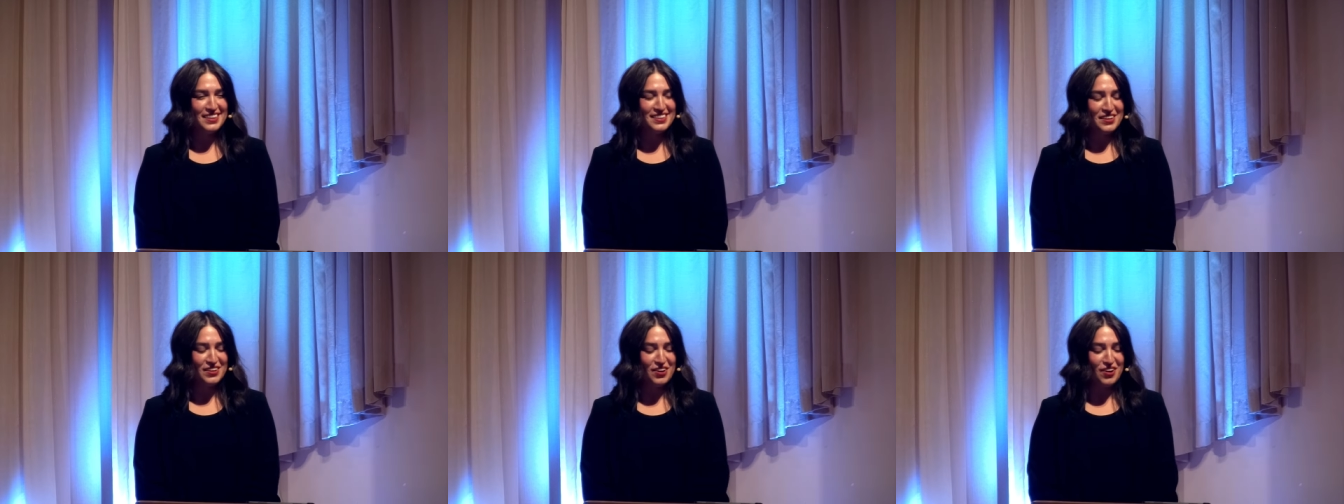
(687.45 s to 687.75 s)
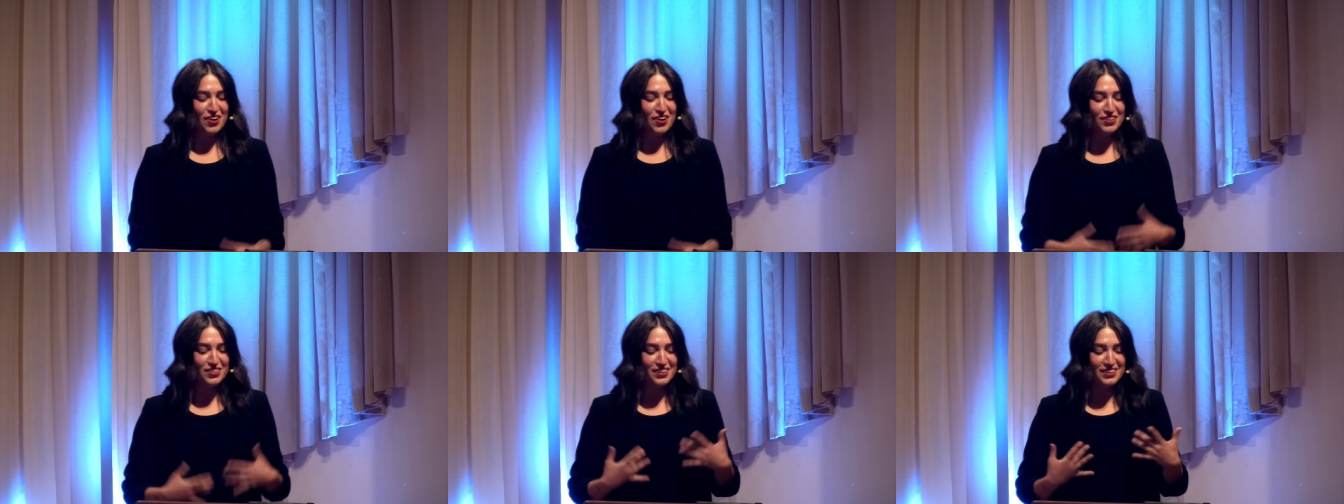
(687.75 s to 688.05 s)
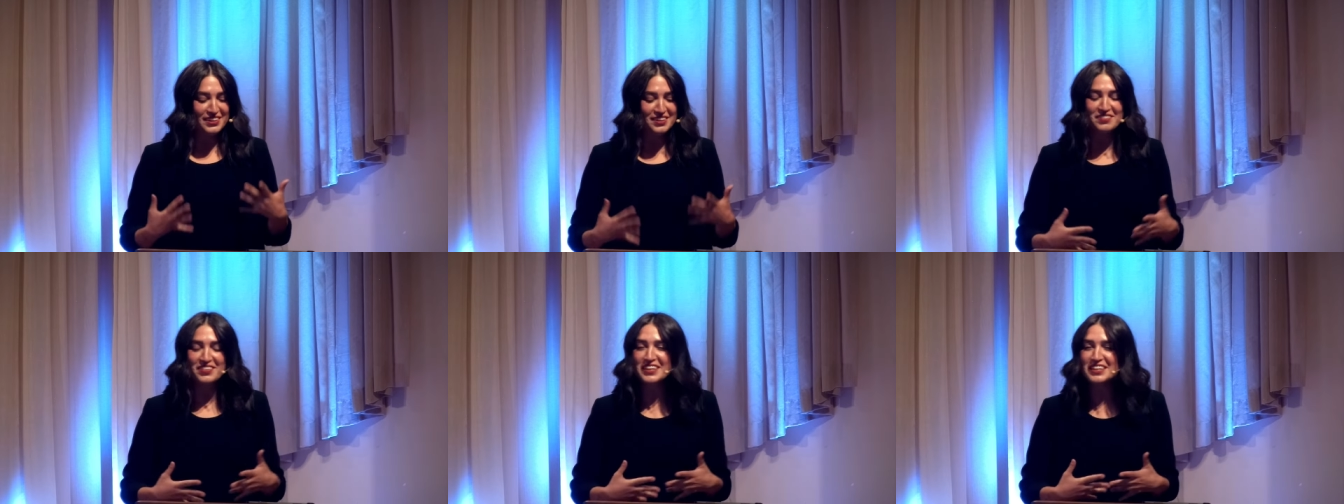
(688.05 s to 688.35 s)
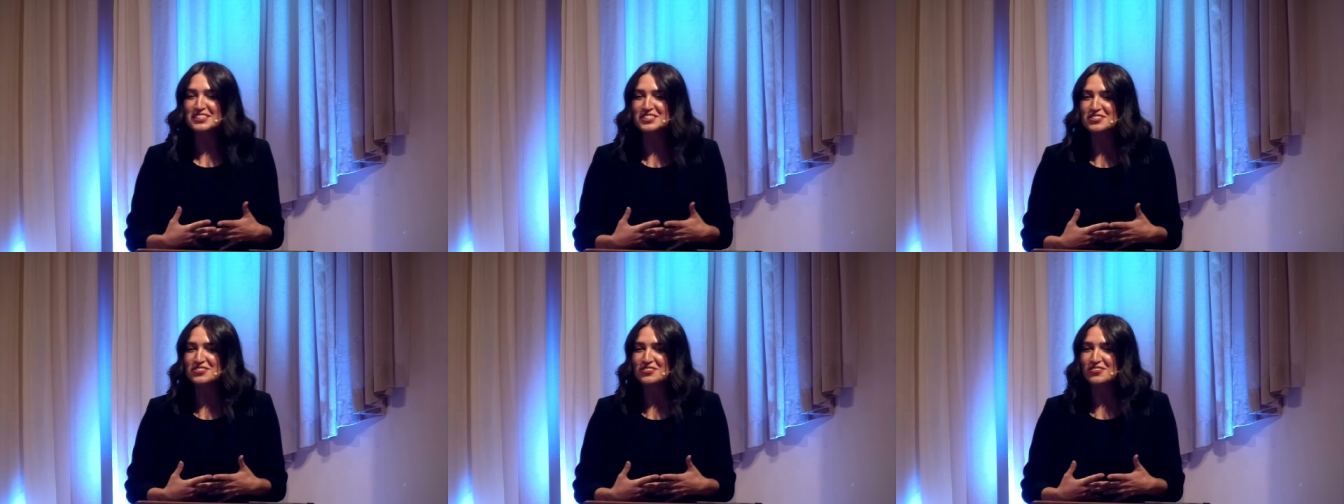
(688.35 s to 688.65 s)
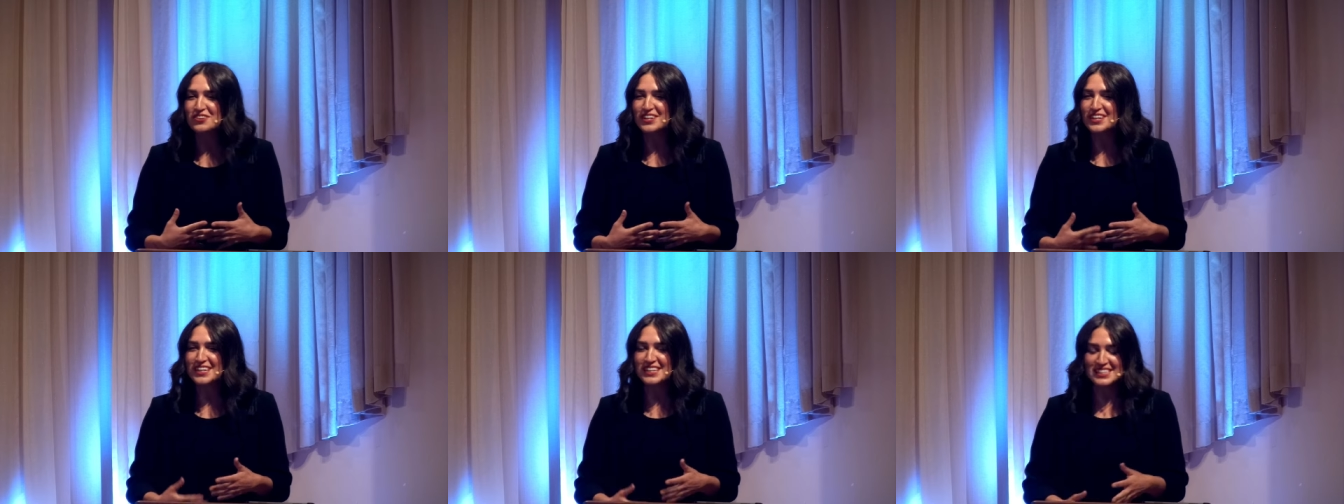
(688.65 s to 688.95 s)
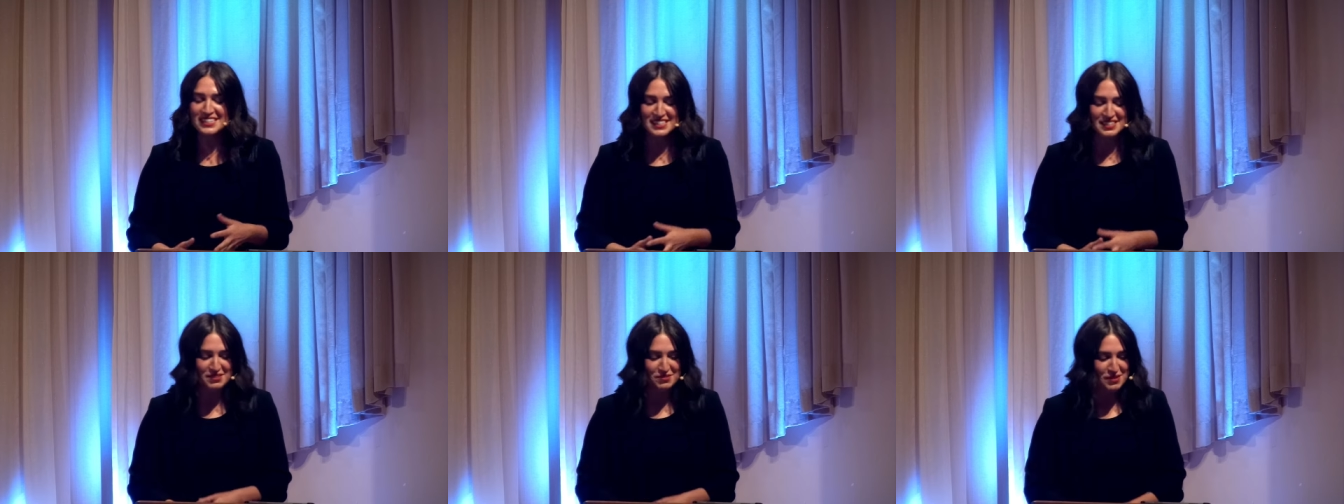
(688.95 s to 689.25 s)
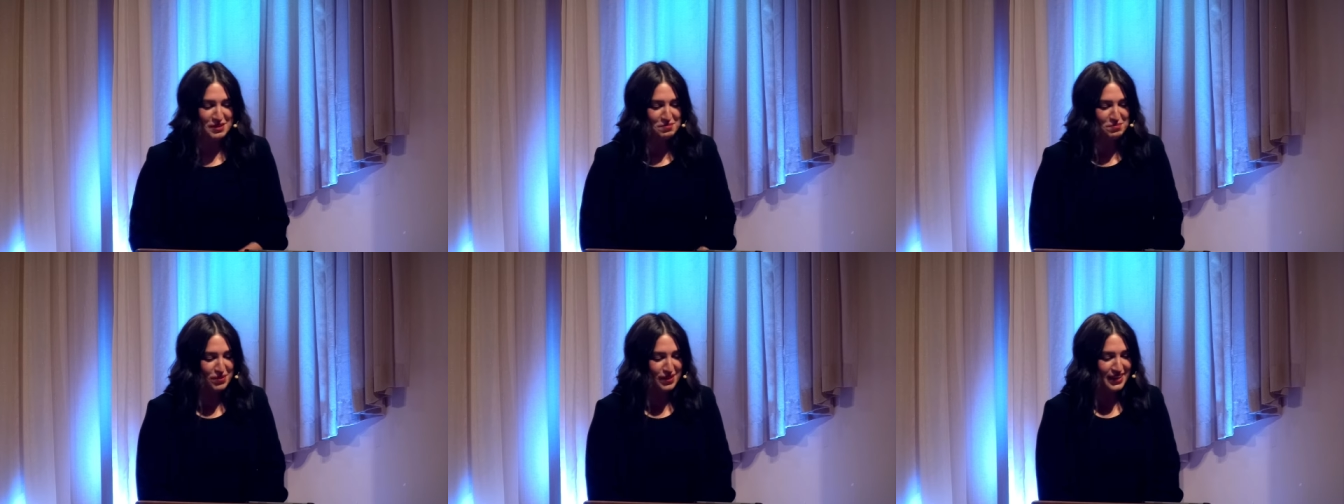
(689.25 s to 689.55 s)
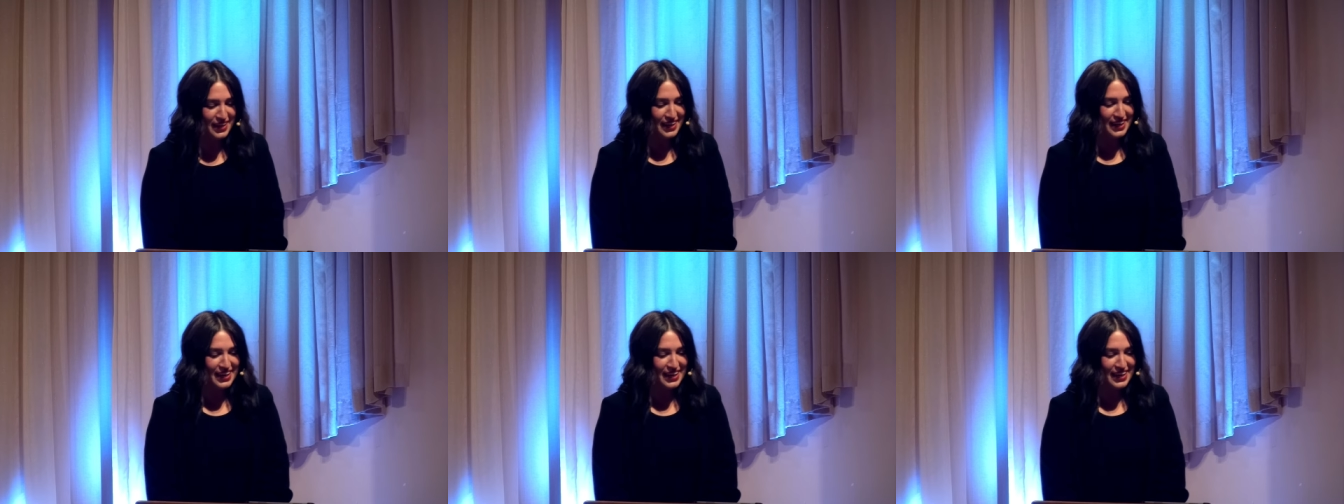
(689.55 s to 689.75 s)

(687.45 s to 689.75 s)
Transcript: There are the living stories that we bring